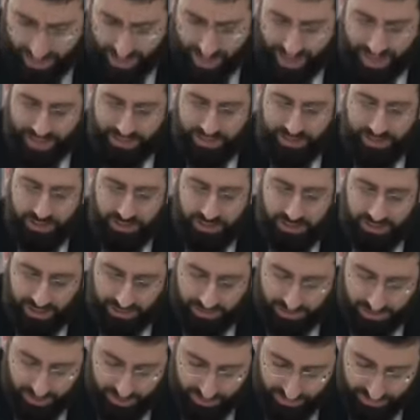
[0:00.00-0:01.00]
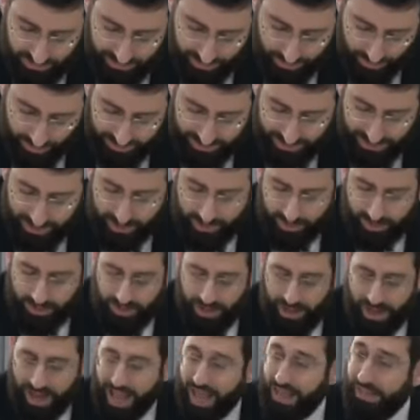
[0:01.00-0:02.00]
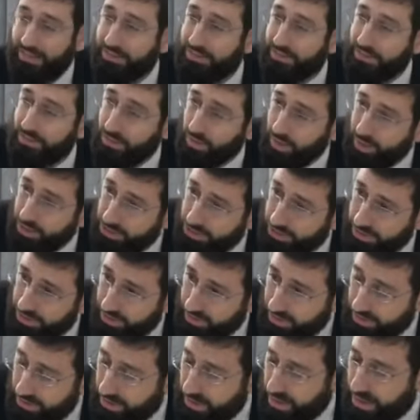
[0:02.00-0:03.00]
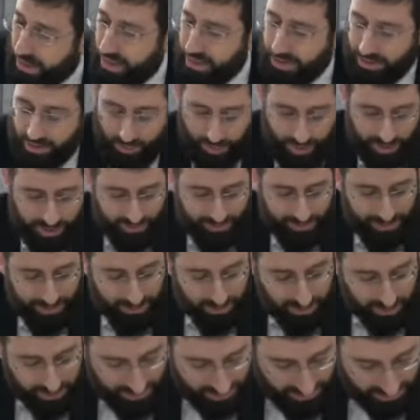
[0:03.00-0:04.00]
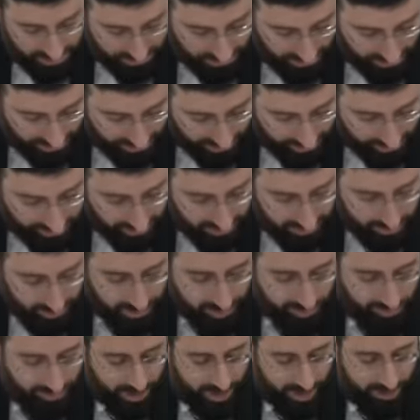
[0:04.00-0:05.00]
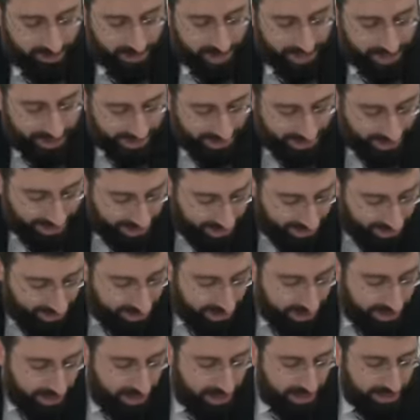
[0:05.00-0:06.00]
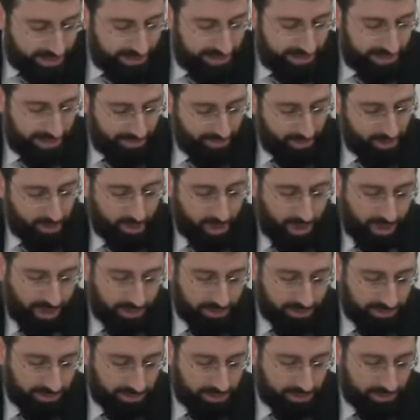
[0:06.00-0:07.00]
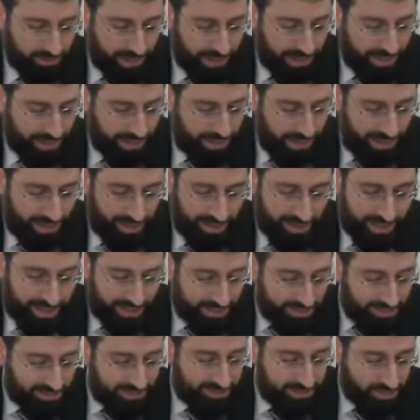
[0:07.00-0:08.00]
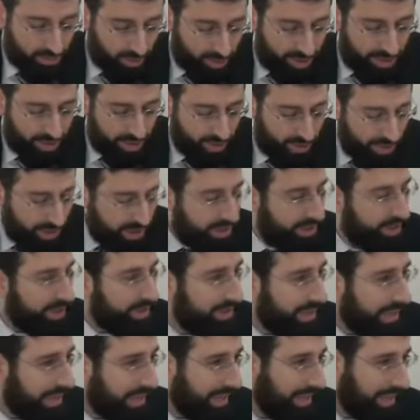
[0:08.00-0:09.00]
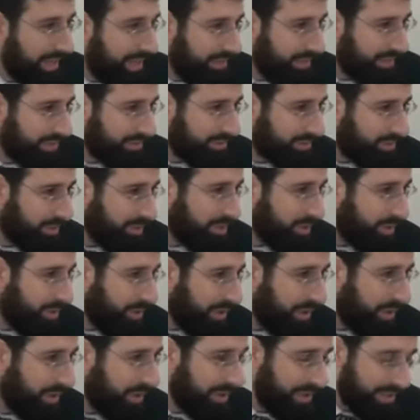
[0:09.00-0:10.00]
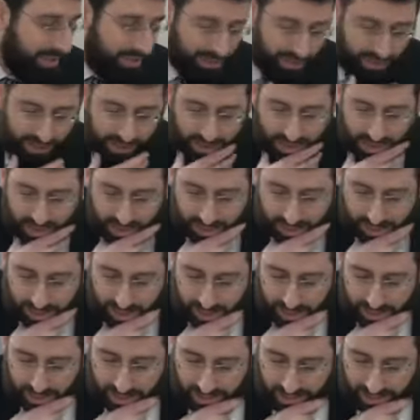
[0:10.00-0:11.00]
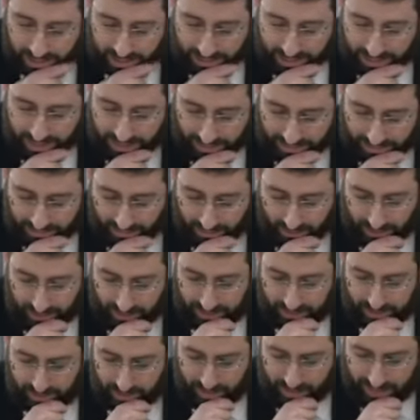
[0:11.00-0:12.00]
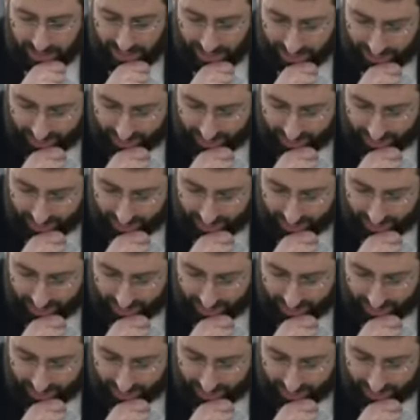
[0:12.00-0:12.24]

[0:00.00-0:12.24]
and the Shas Chuvas Bate Kahuna asked this question. That what do you mean? Kishenichnasu Yevanim Lehechal Timo They didn't store the oil in the Hechal. They stored the oil in the in the Azara. So he